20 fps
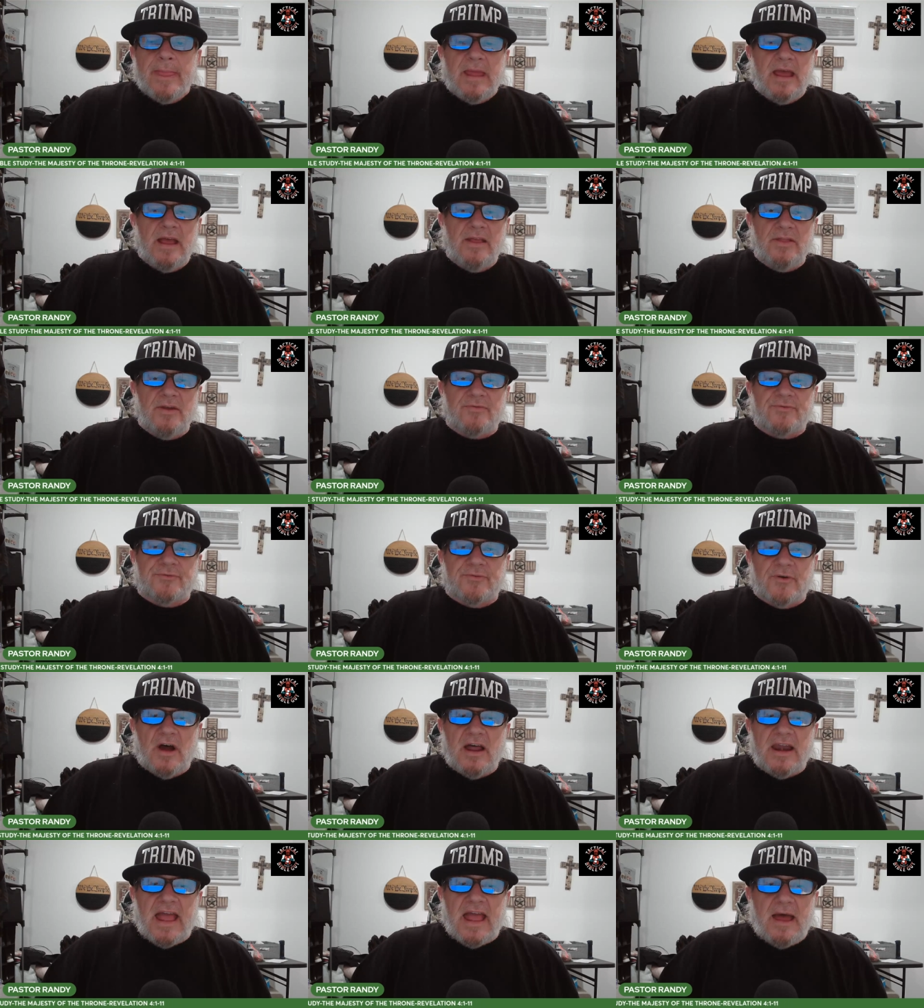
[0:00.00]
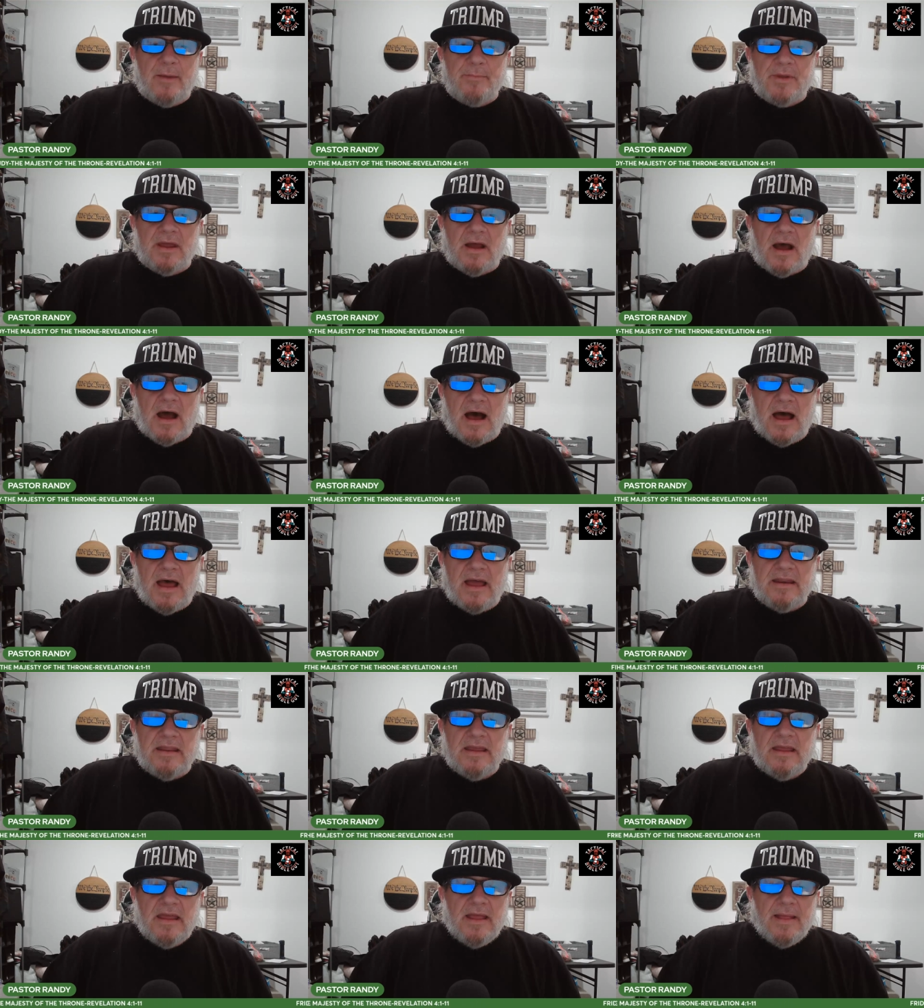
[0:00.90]
in the front and
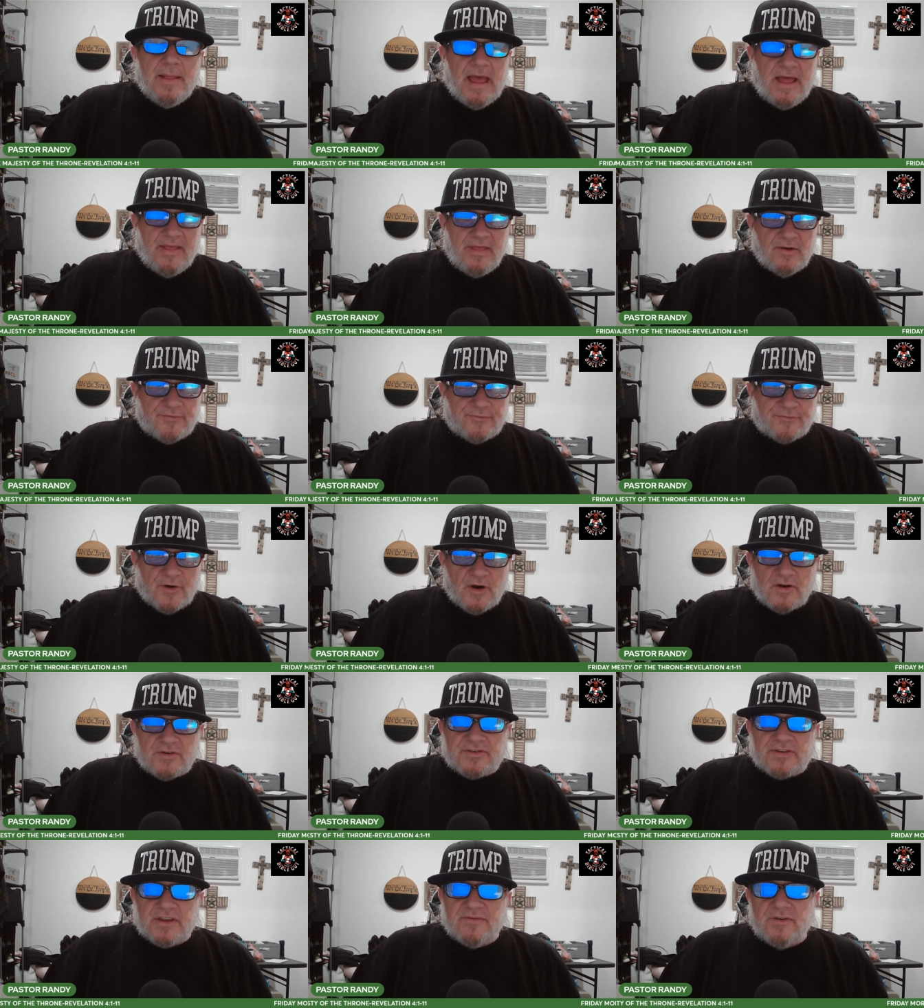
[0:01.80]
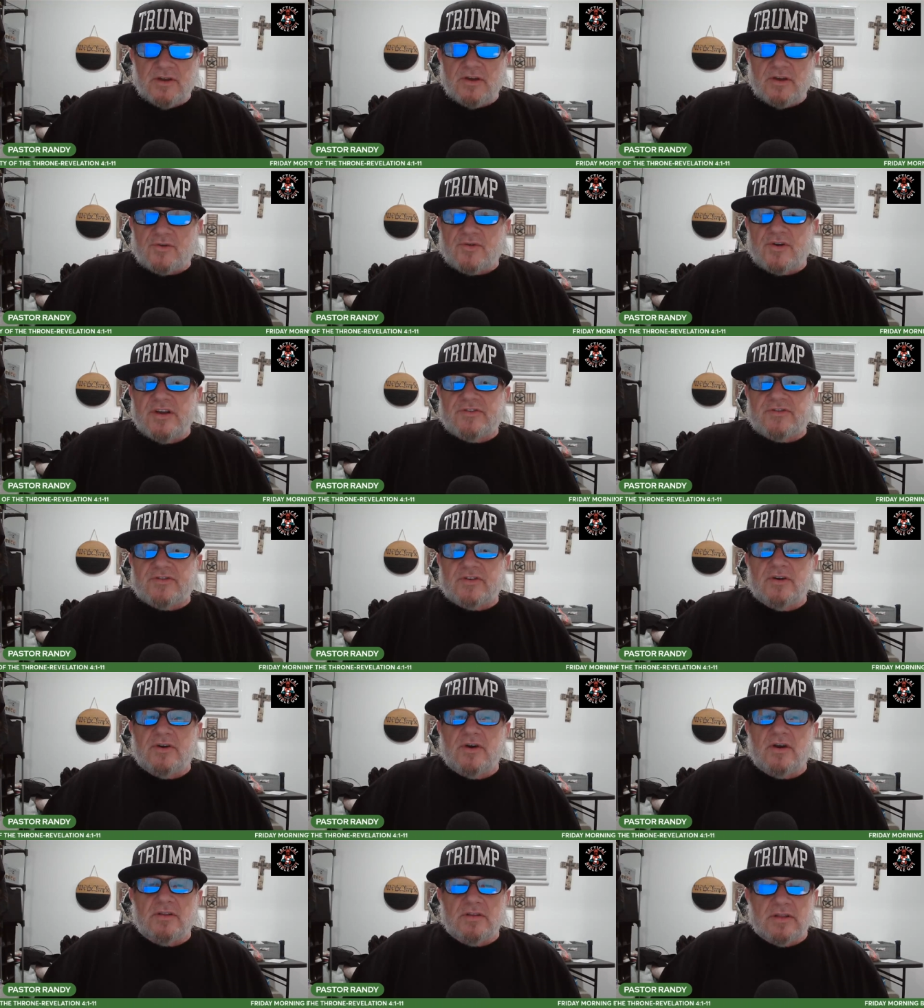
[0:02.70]
behind and the first living creature